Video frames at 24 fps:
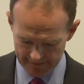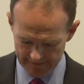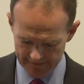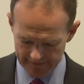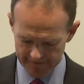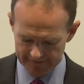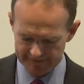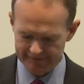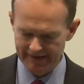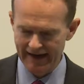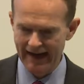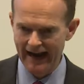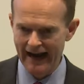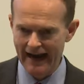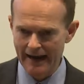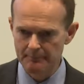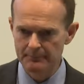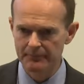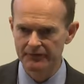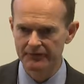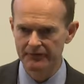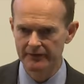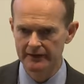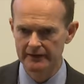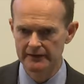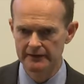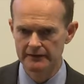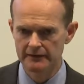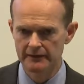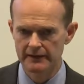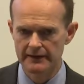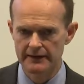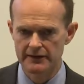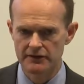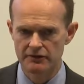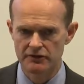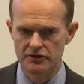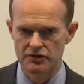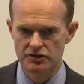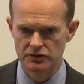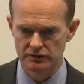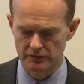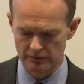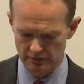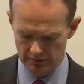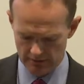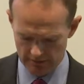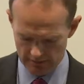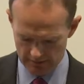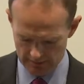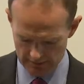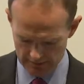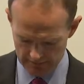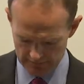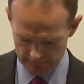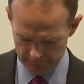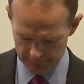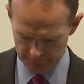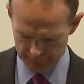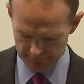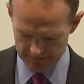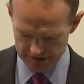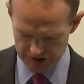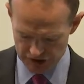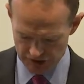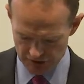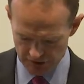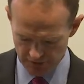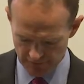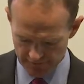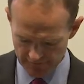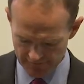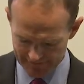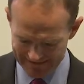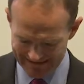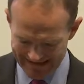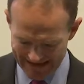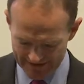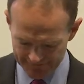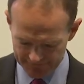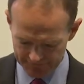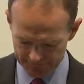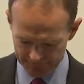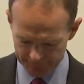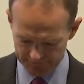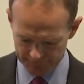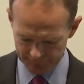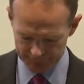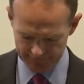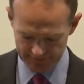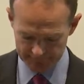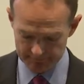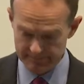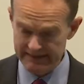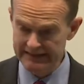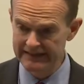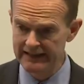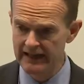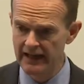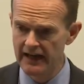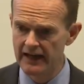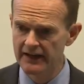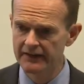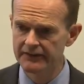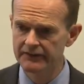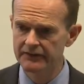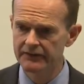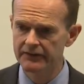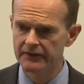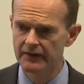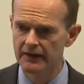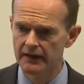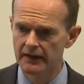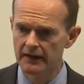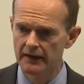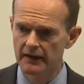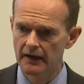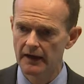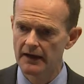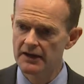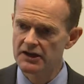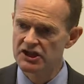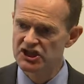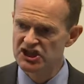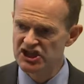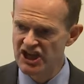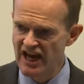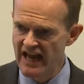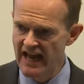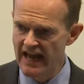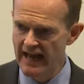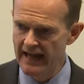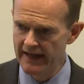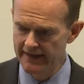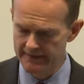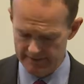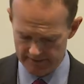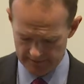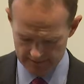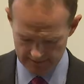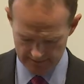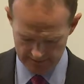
is absolutely crucial to ensure that lessons can be learned and shared,